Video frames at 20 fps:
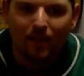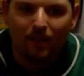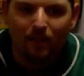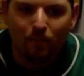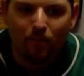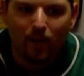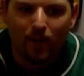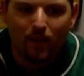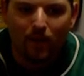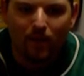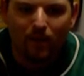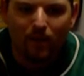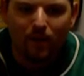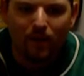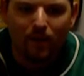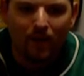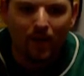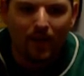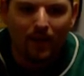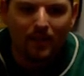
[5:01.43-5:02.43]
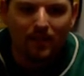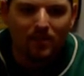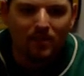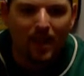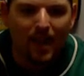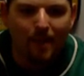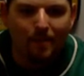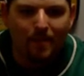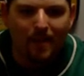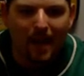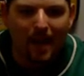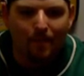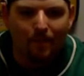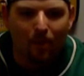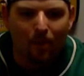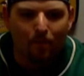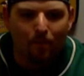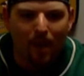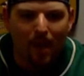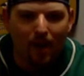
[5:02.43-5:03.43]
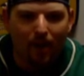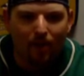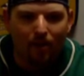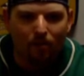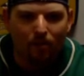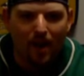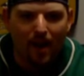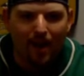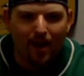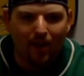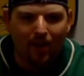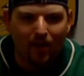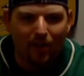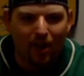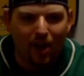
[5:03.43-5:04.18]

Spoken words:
But at the same time, though, I'm not going to rag on the